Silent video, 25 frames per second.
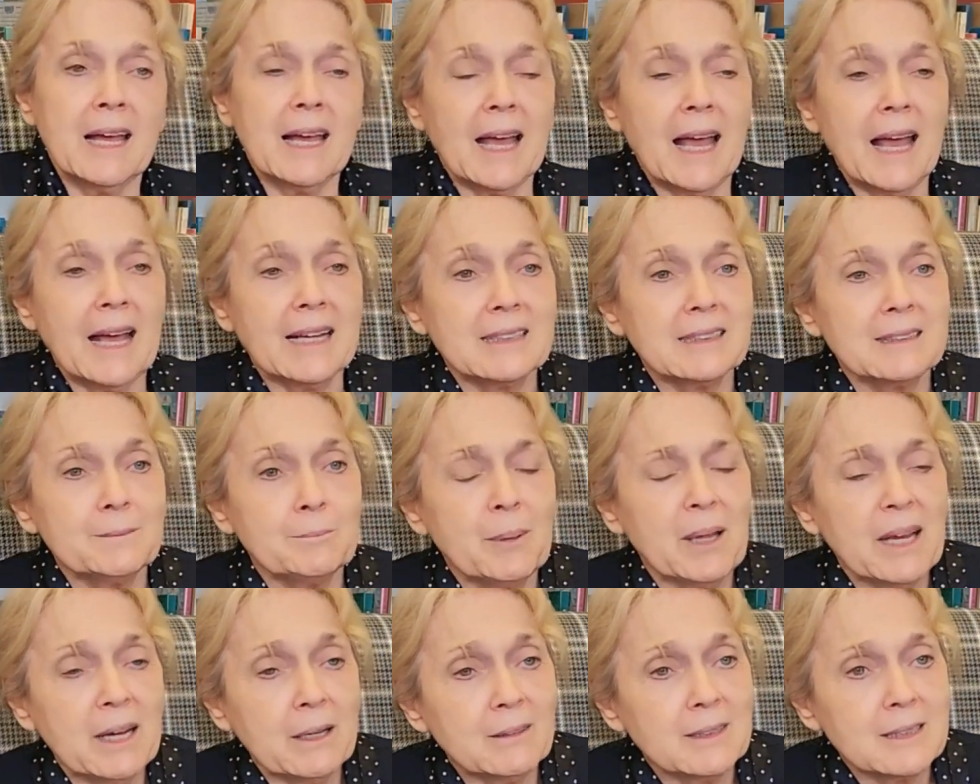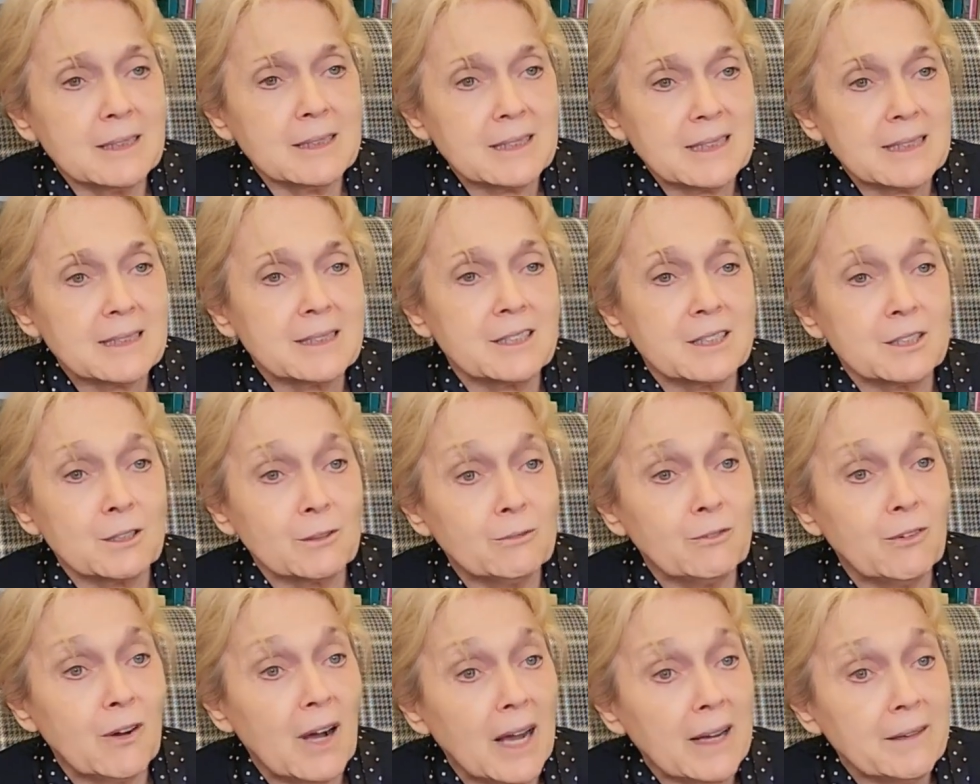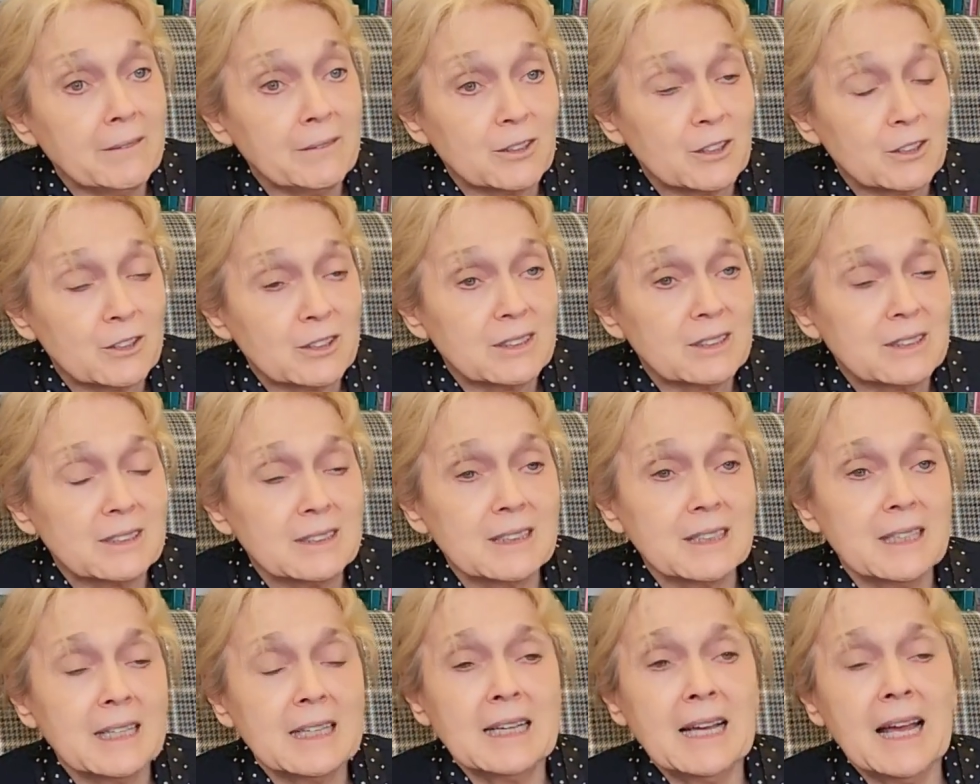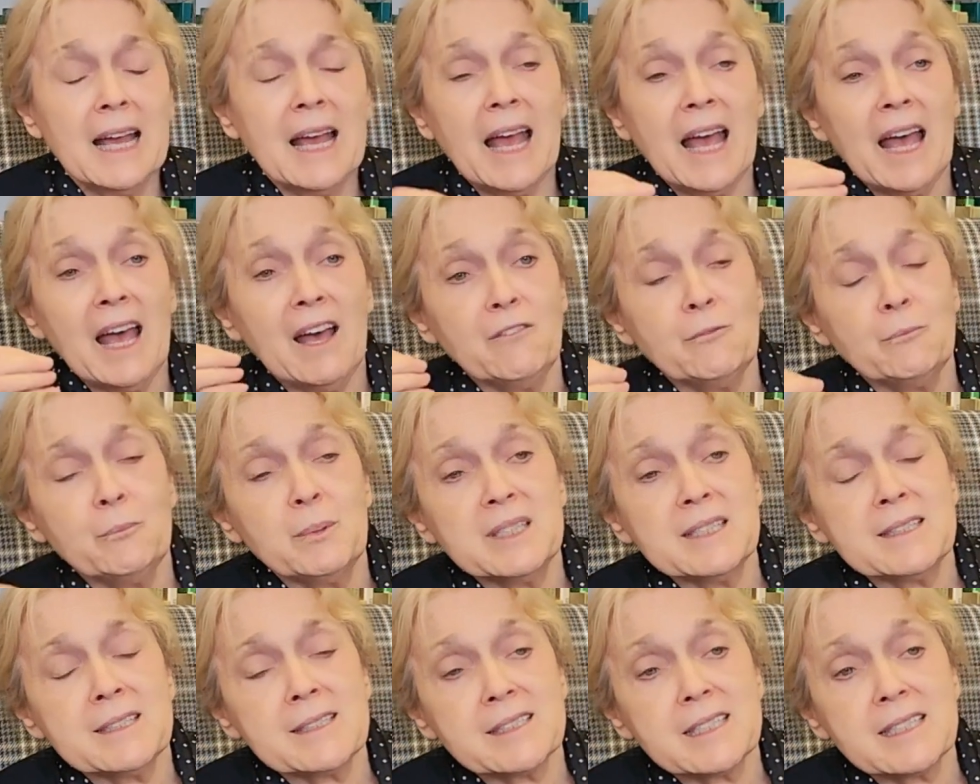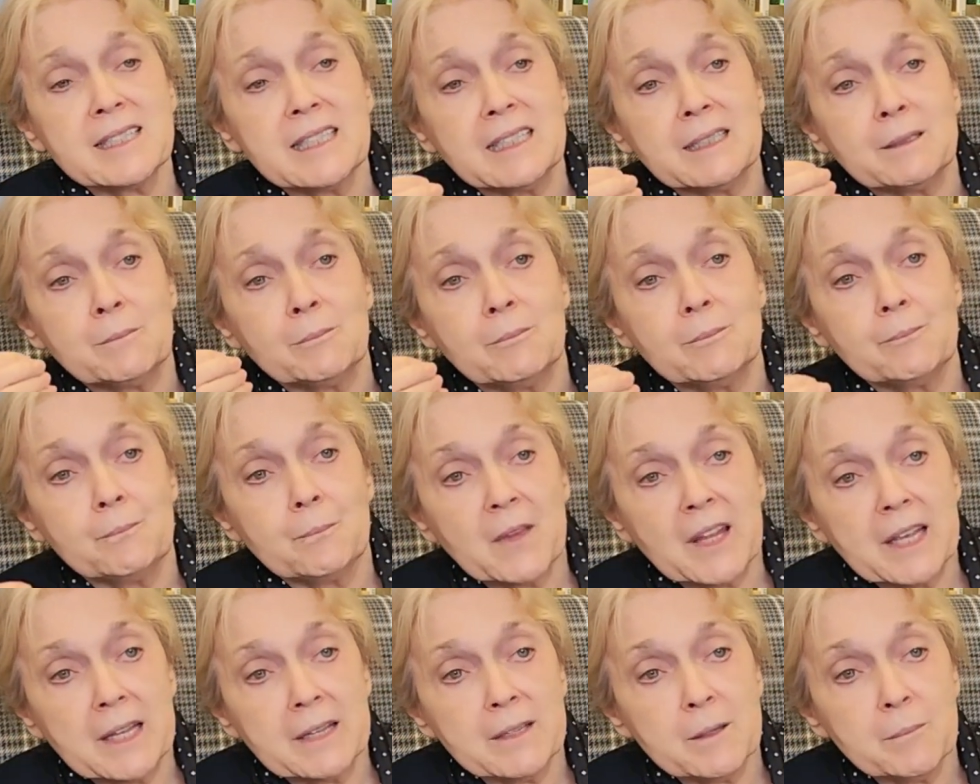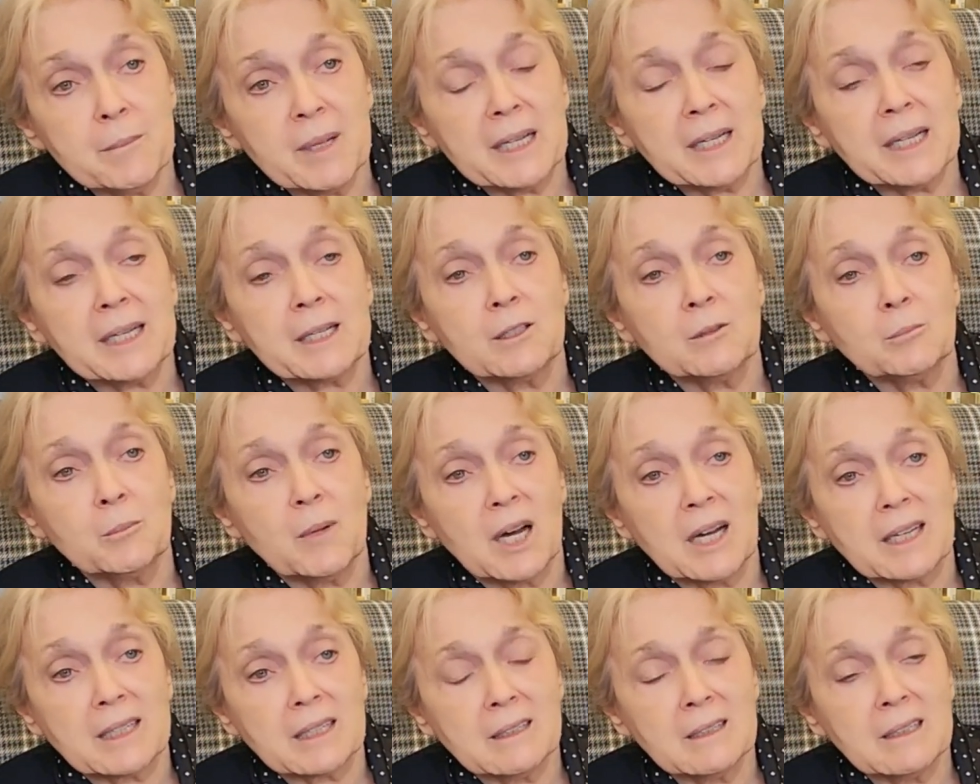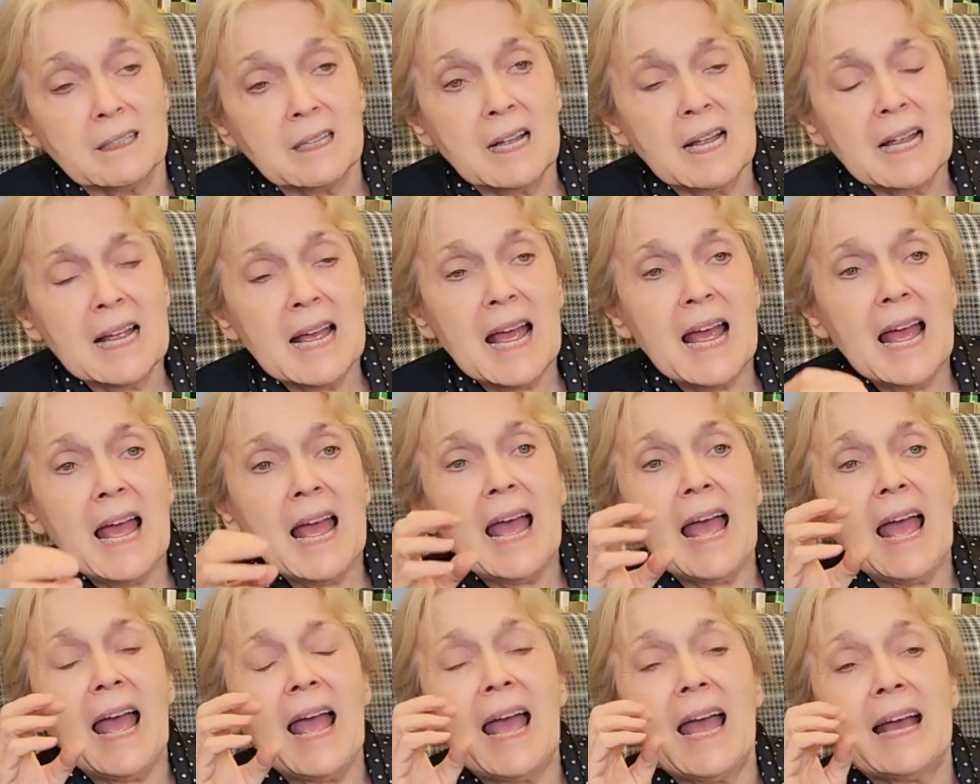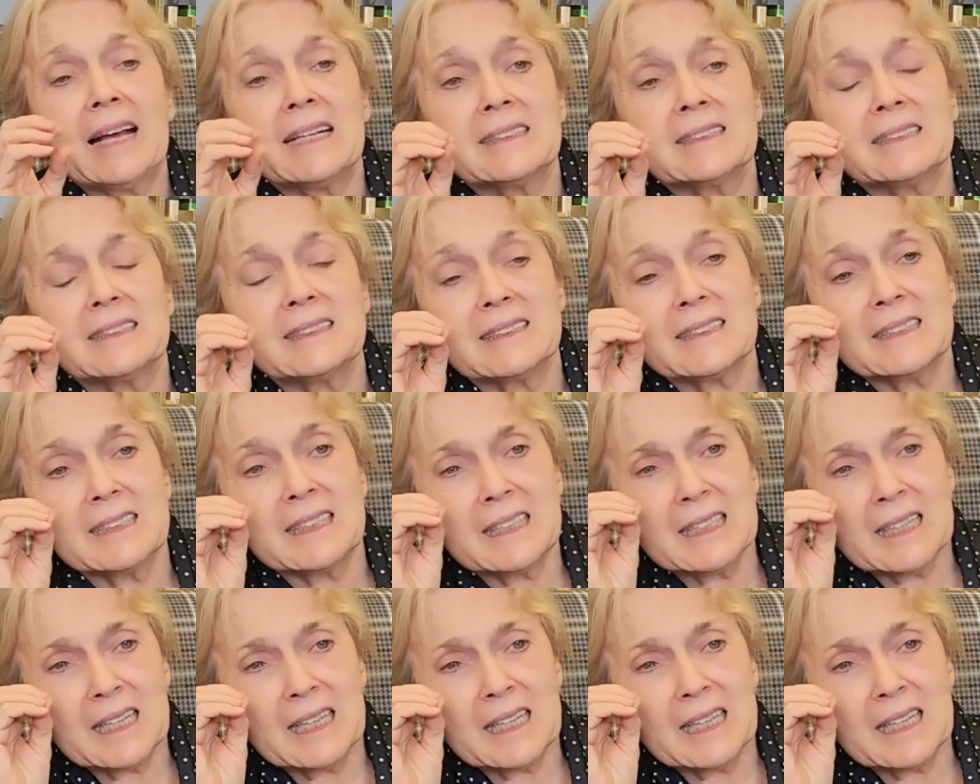And parents as survivors have been seen in the medical model as